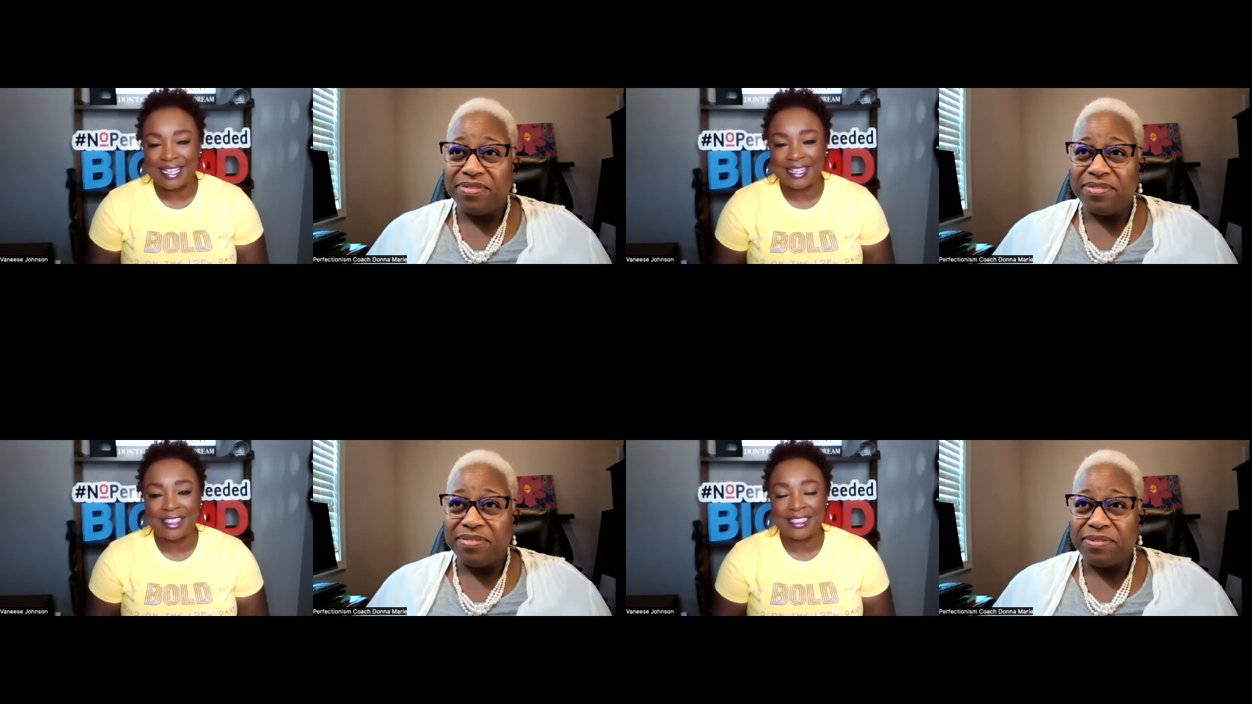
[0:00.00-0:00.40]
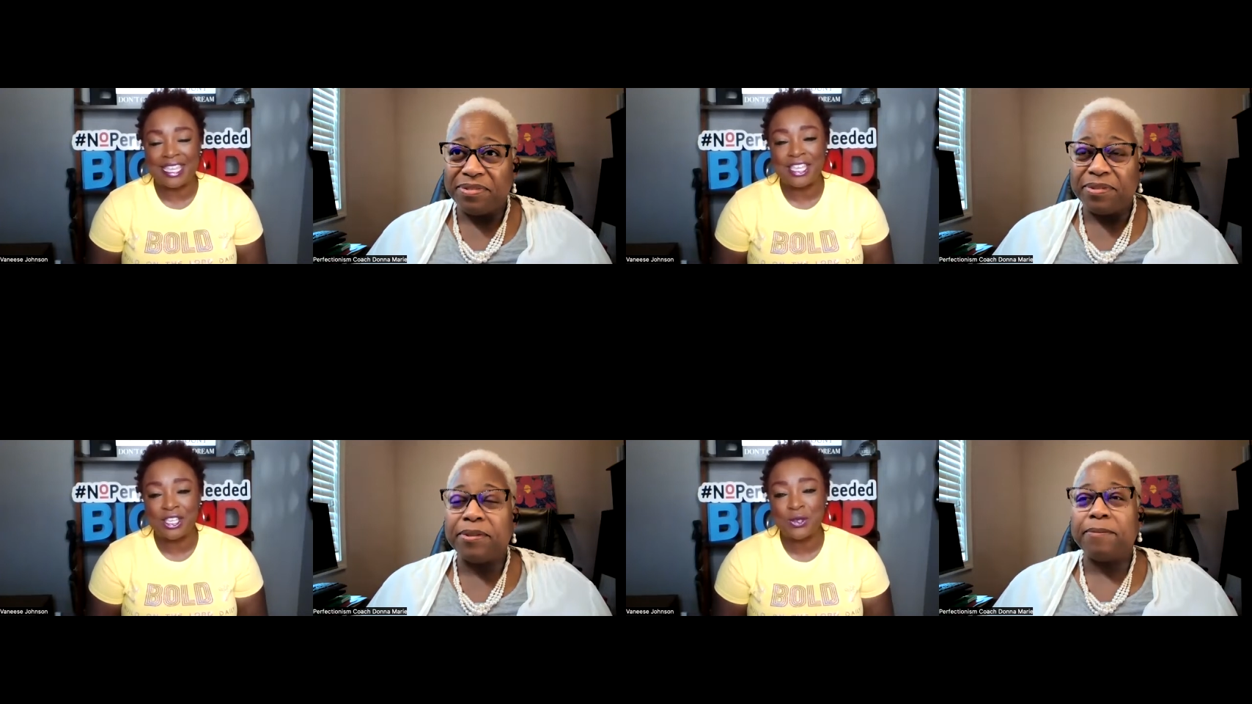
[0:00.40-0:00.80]
Speaker 1: Donna.
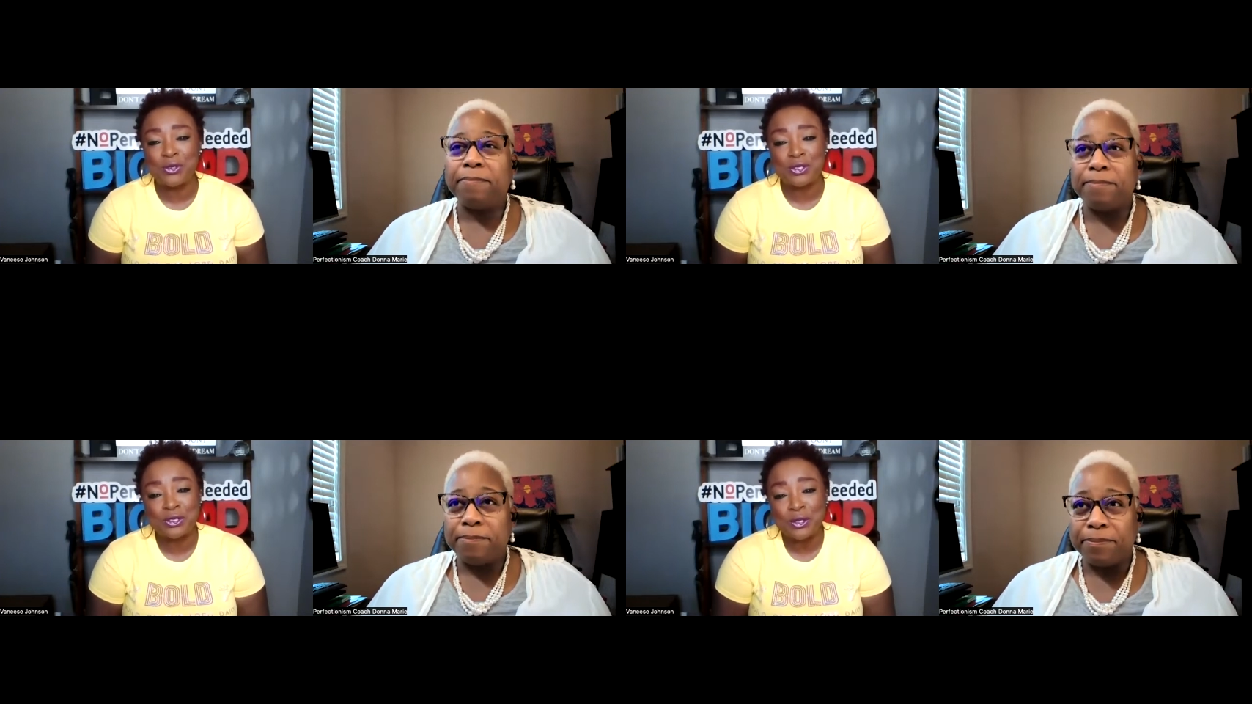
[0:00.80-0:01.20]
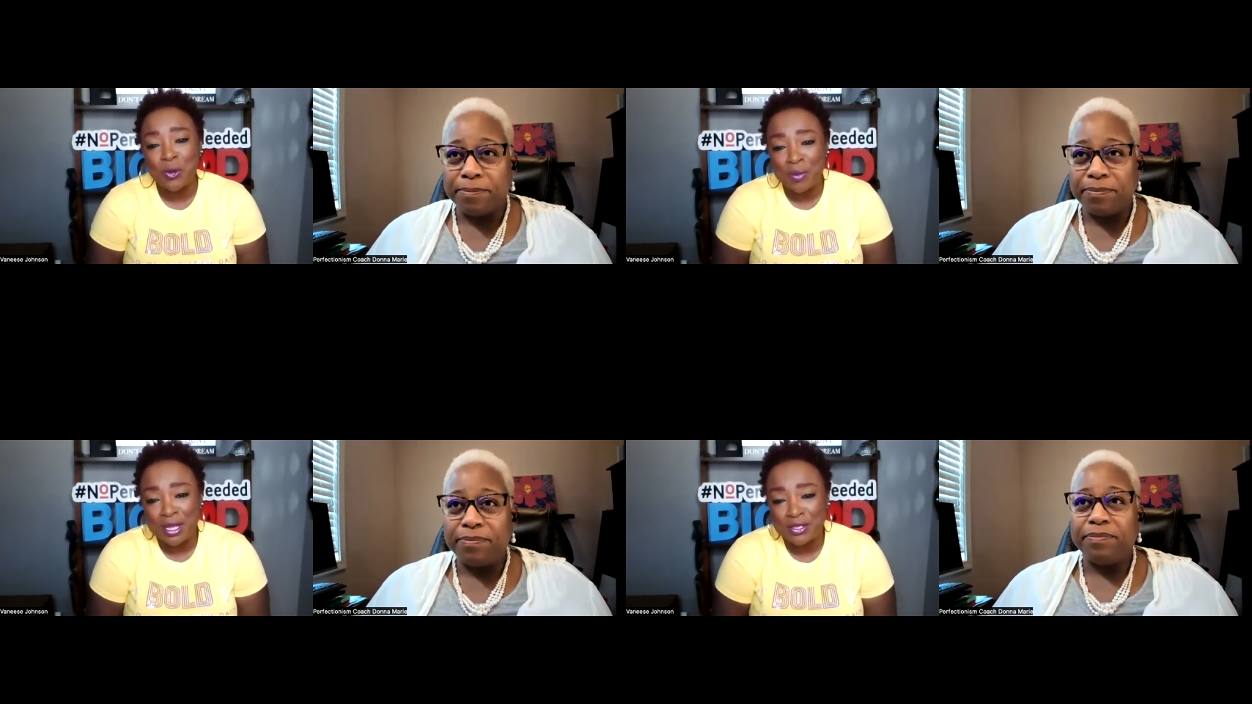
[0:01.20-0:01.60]
Thank you
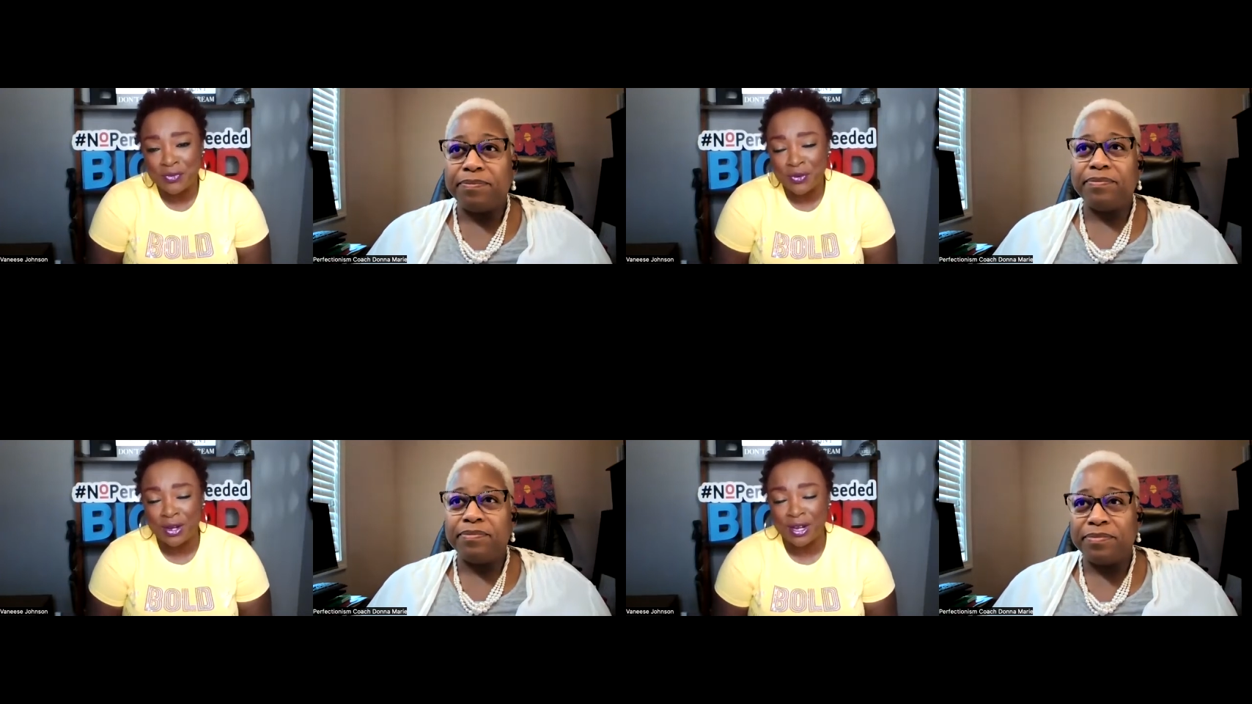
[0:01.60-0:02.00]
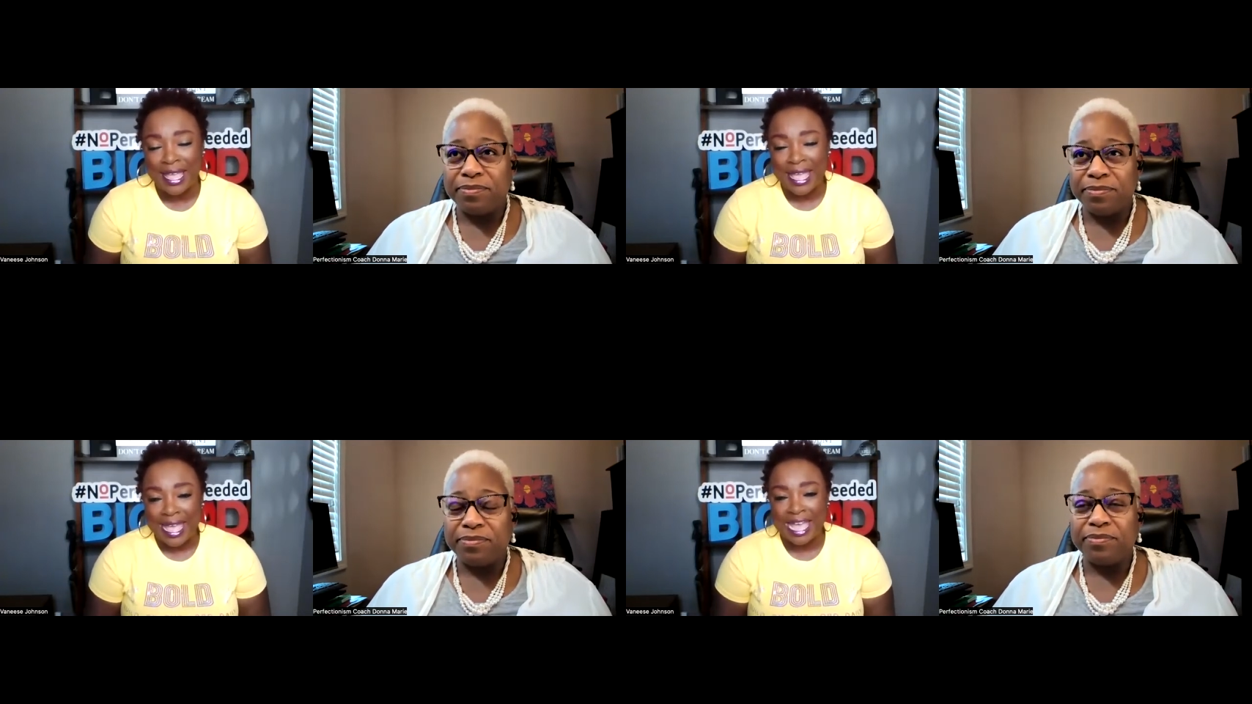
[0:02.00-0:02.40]
so much for
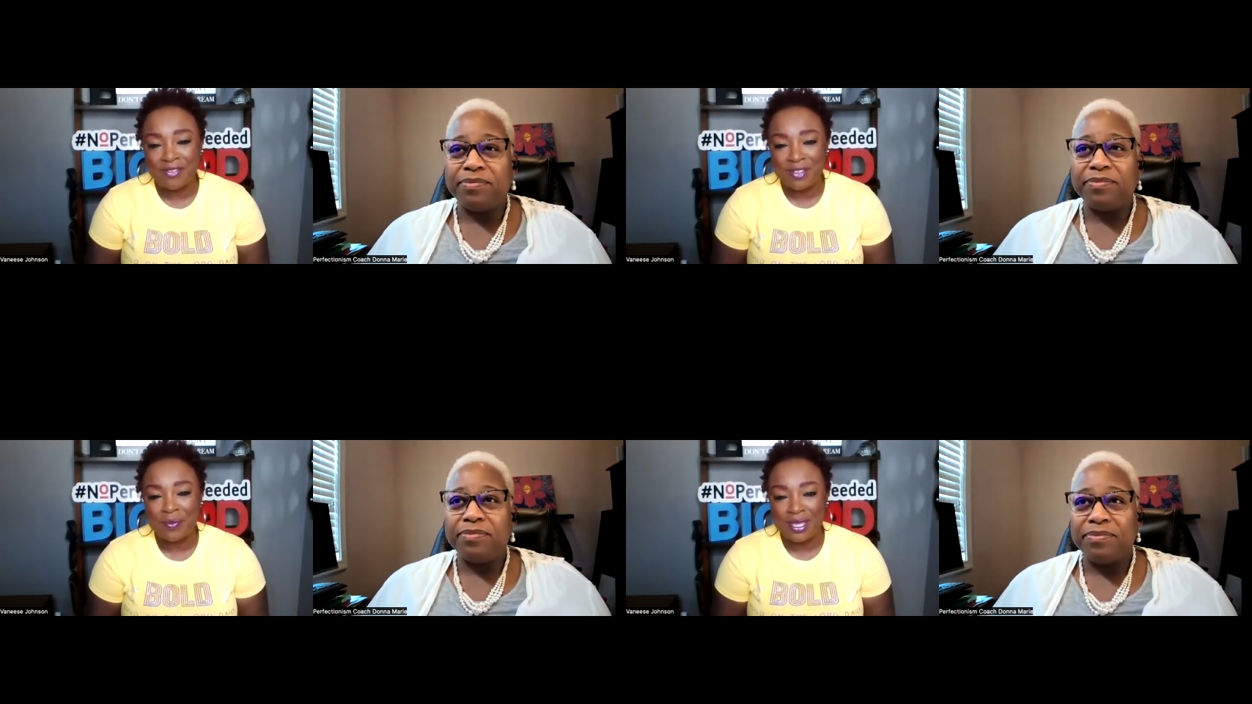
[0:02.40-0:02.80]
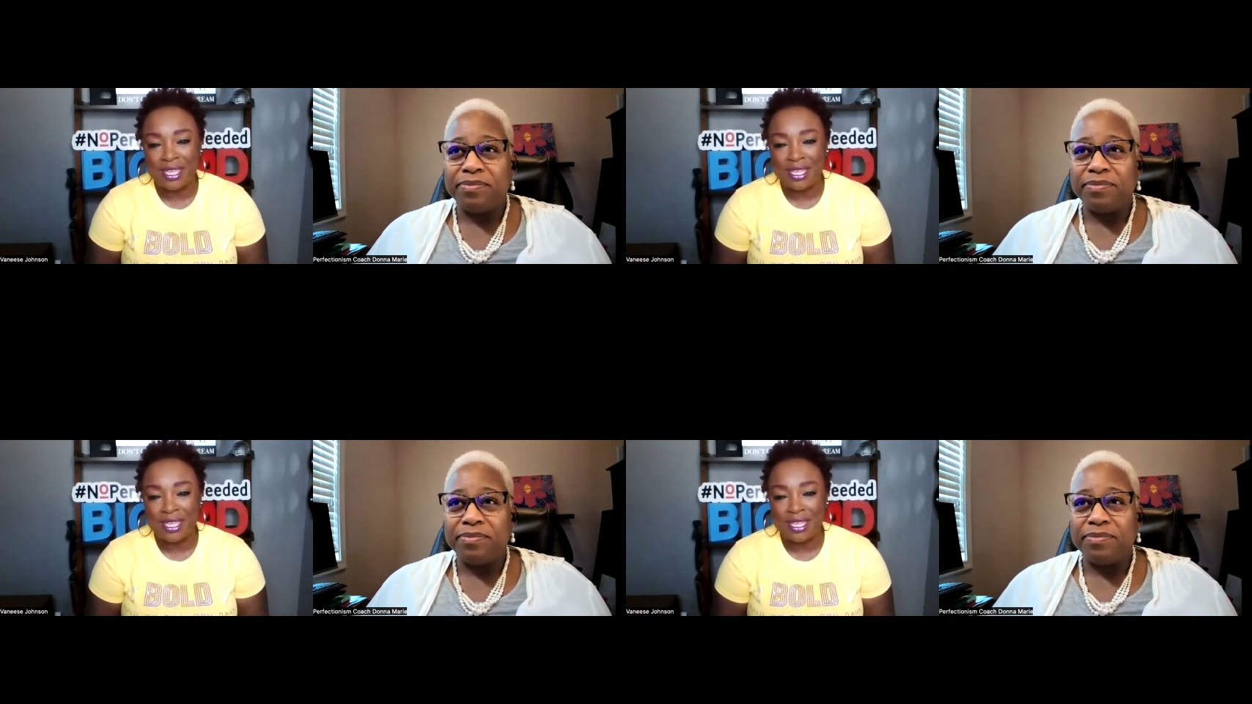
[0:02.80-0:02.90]
having me